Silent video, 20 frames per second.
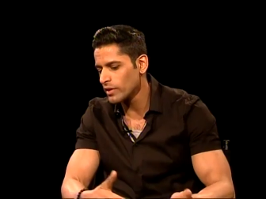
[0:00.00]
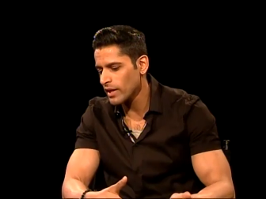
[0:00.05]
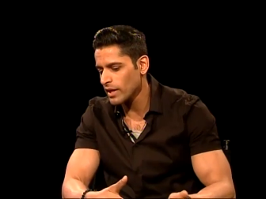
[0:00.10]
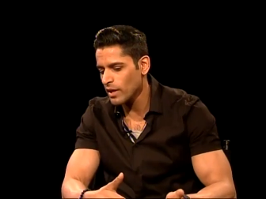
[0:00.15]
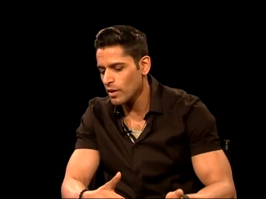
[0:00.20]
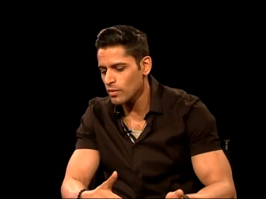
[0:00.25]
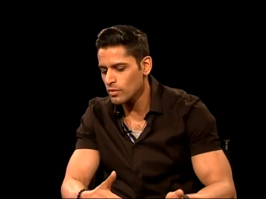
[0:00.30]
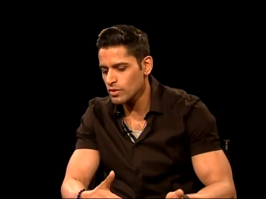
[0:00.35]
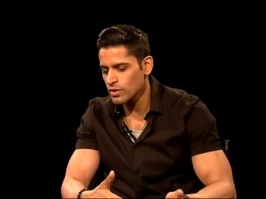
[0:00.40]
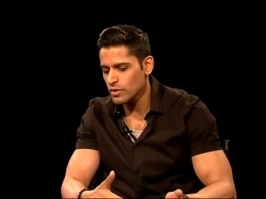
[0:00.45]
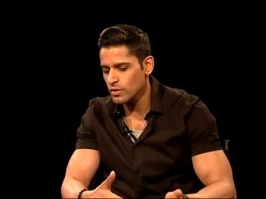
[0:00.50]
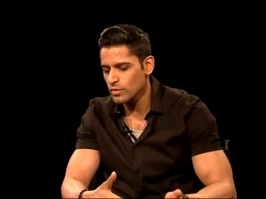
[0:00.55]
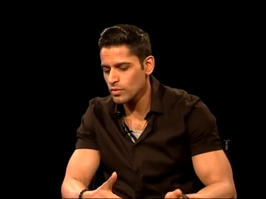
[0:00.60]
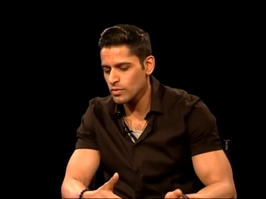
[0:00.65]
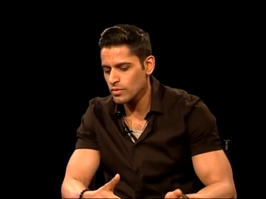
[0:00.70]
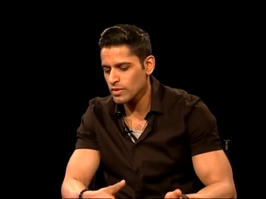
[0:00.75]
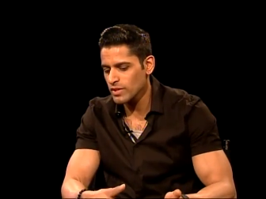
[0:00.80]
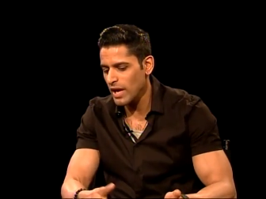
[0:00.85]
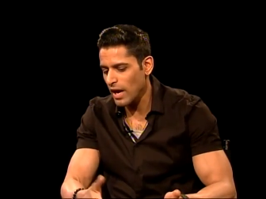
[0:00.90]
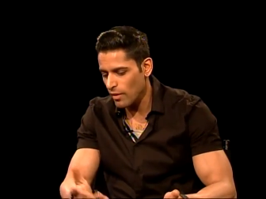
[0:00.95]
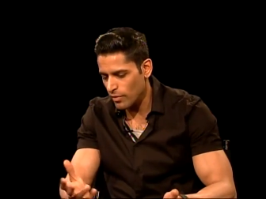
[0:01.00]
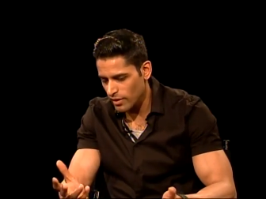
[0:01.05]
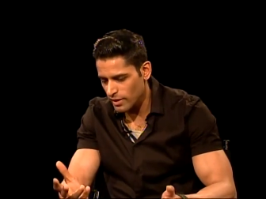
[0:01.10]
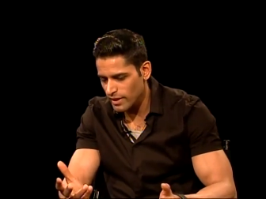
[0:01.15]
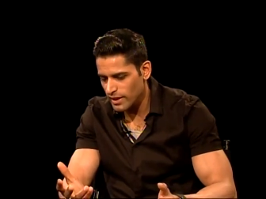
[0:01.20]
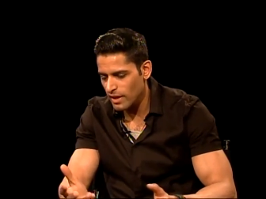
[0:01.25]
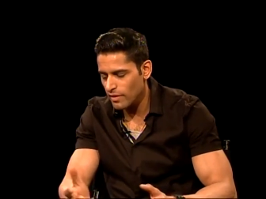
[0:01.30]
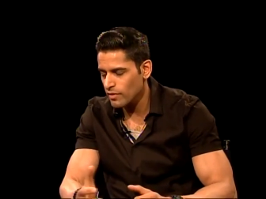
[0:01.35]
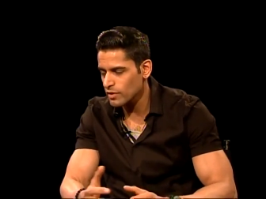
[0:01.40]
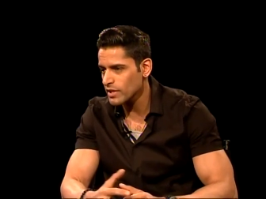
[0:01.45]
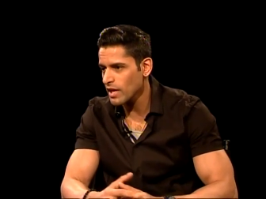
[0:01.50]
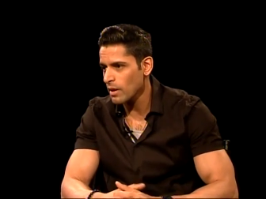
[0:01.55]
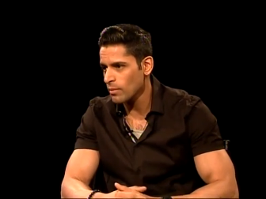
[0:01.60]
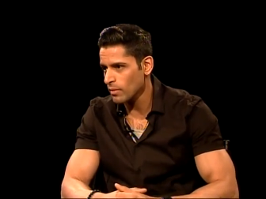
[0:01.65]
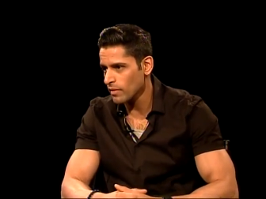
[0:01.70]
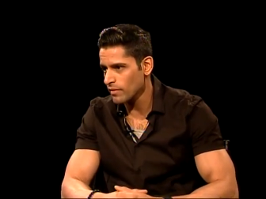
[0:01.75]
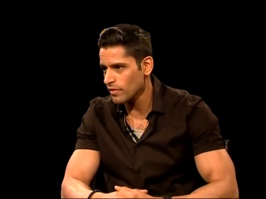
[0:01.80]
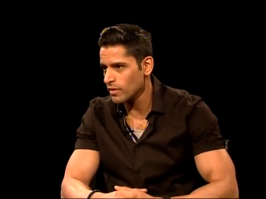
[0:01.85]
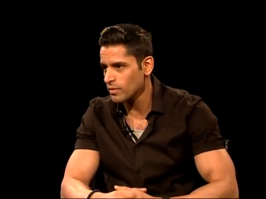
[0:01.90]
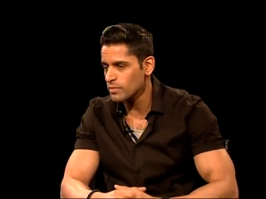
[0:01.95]
they go to South India for
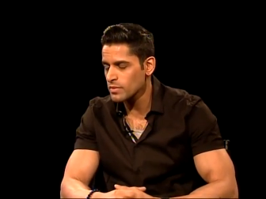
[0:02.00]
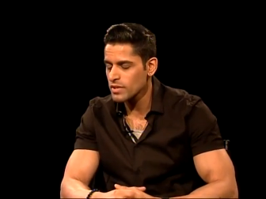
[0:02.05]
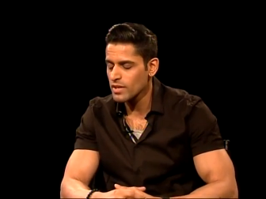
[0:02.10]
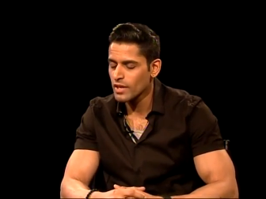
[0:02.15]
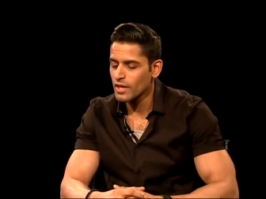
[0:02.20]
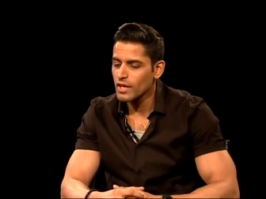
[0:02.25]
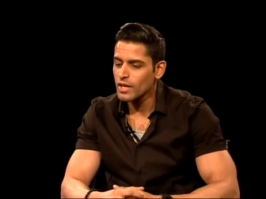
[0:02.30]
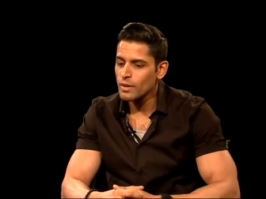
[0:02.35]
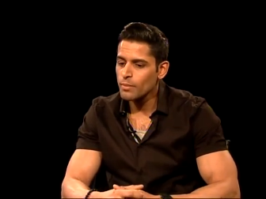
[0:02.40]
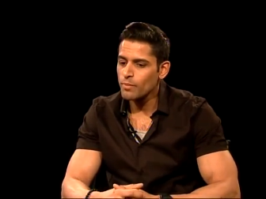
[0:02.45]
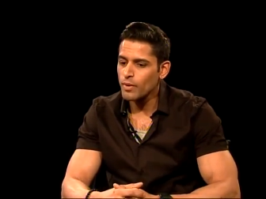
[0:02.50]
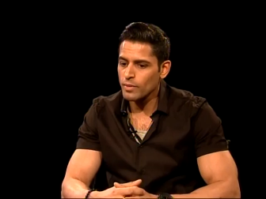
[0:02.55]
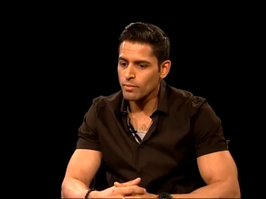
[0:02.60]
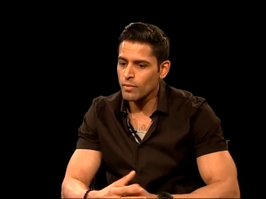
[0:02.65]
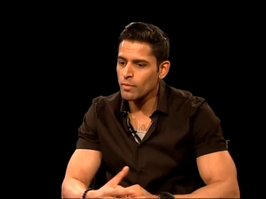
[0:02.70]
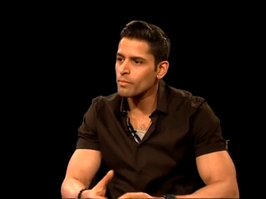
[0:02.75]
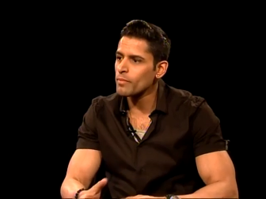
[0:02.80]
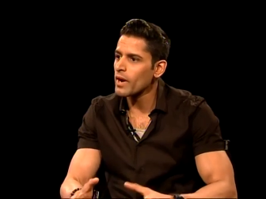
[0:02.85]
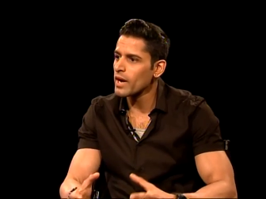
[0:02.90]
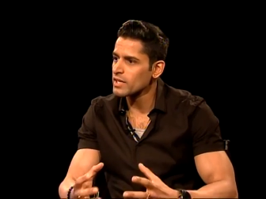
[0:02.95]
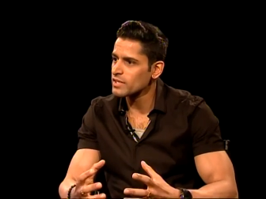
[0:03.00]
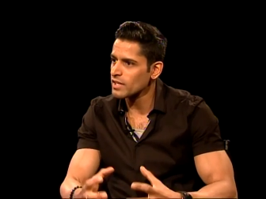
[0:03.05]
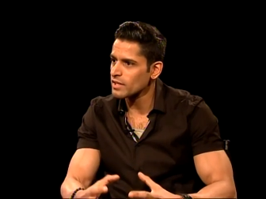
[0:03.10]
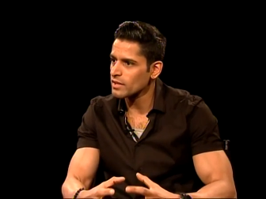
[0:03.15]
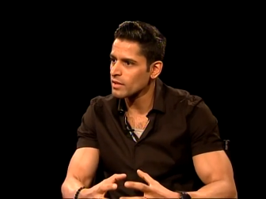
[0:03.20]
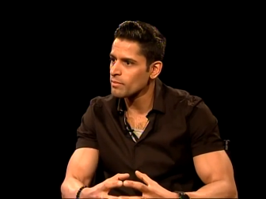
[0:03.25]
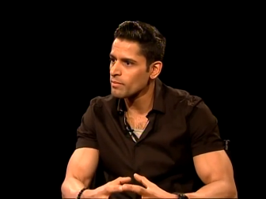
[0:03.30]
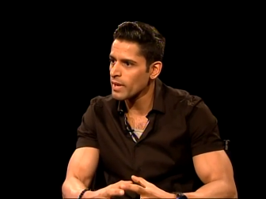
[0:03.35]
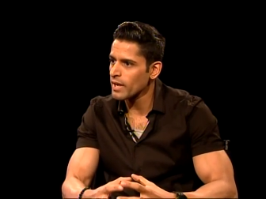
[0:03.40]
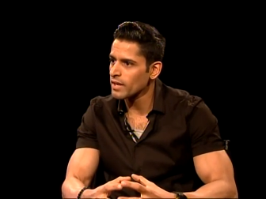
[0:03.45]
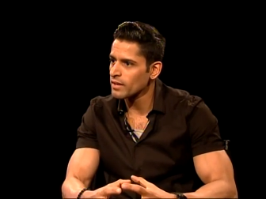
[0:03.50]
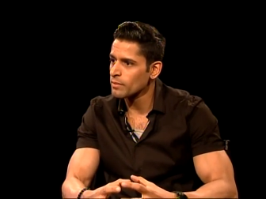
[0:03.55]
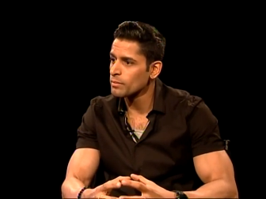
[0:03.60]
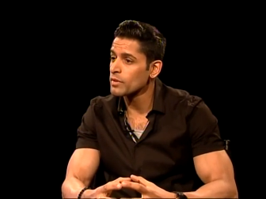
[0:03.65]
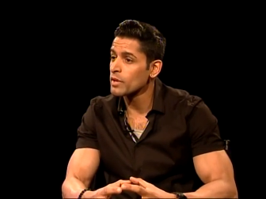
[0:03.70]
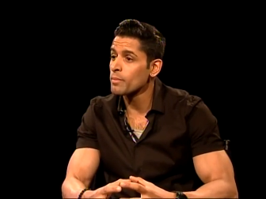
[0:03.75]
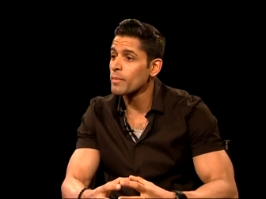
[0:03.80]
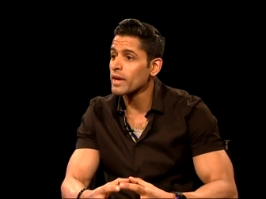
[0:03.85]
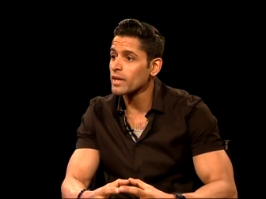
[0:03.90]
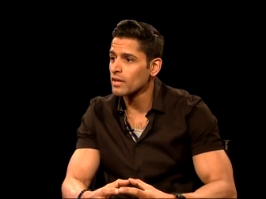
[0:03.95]
Tamil films. Uh-huh. But Mumbai is like the main,
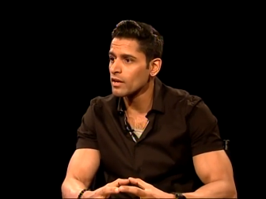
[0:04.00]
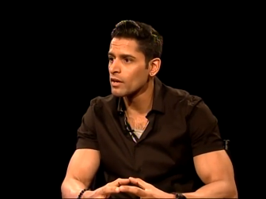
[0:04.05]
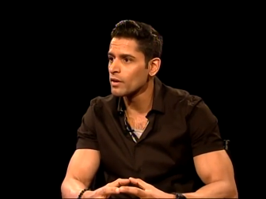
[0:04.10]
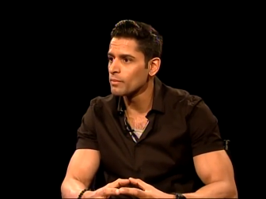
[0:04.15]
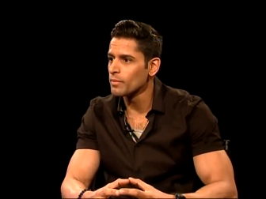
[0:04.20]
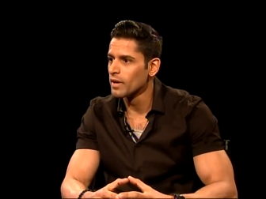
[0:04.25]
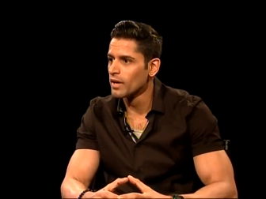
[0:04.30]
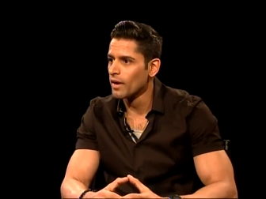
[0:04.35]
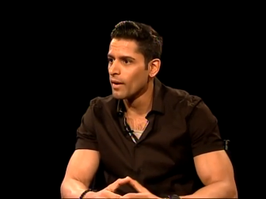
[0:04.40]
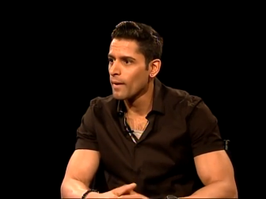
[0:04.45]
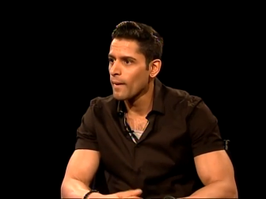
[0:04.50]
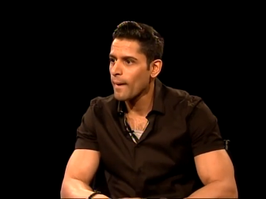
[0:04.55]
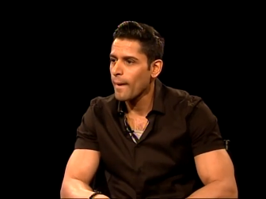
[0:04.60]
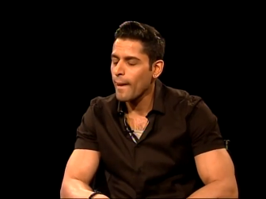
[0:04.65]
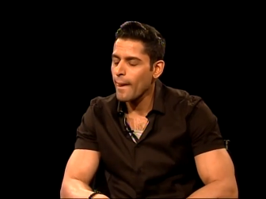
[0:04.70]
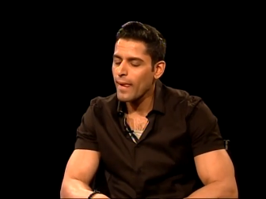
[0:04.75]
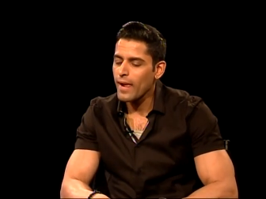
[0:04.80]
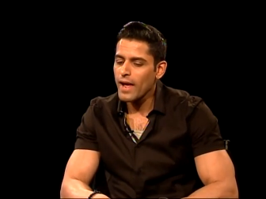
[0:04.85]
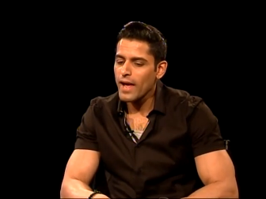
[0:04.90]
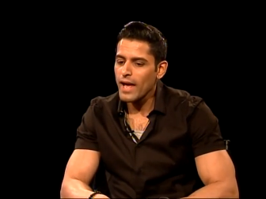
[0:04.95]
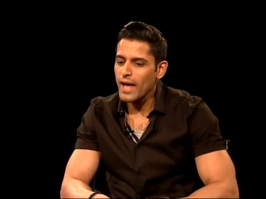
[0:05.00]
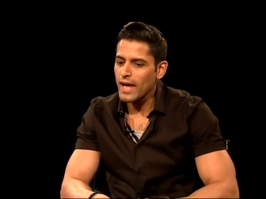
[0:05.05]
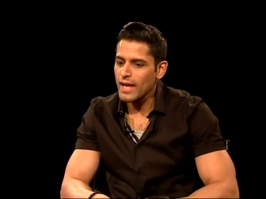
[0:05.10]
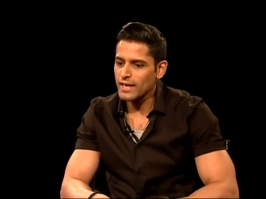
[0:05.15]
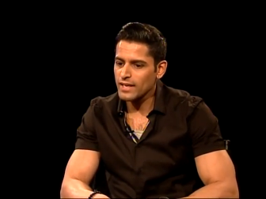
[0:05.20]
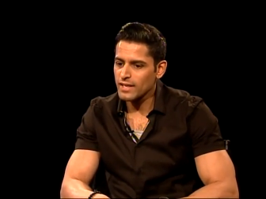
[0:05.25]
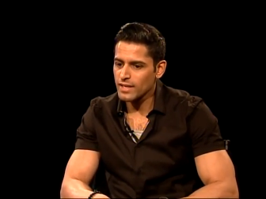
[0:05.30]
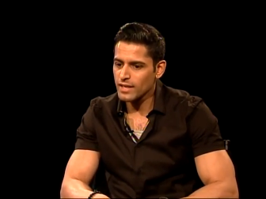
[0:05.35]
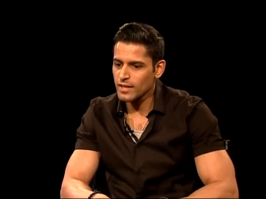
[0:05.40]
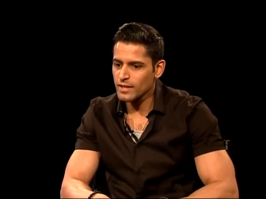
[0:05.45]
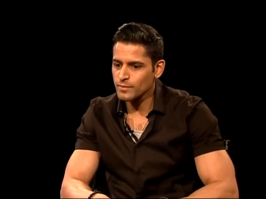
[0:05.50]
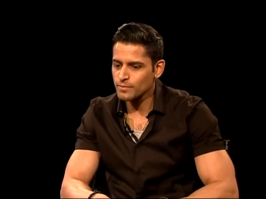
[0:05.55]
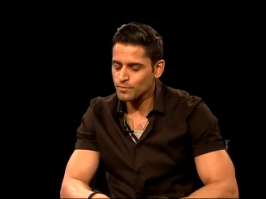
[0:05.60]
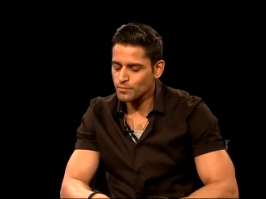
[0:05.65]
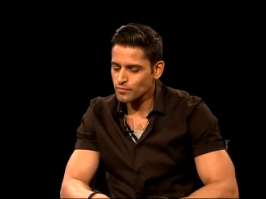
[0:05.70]
the main hub. Right. And um,